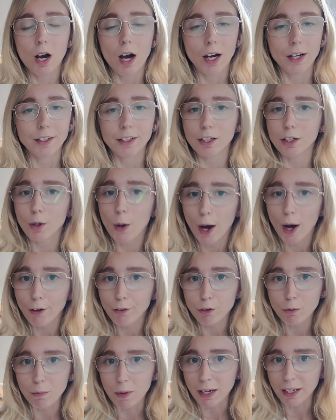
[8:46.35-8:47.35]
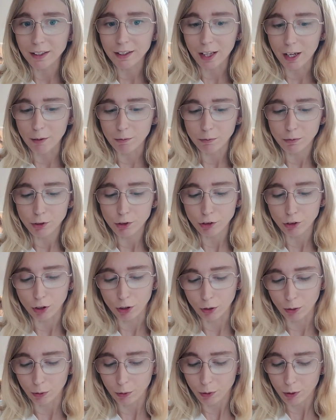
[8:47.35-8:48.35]
I didn't know how to make them,
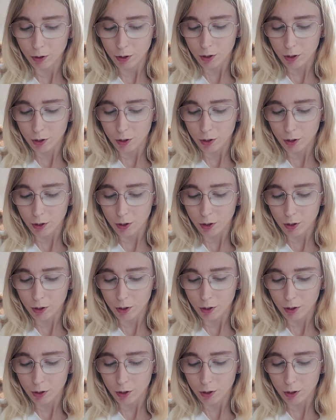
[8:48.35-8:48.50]
so